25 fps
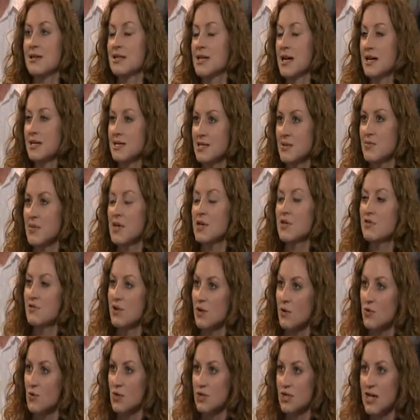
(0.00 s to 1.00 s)
taxi
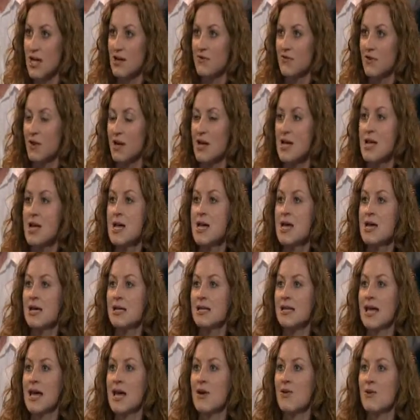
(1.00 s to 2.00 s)
metering, whatever.
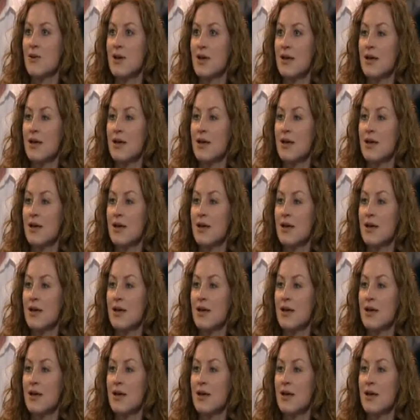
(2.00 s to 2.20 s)
Now,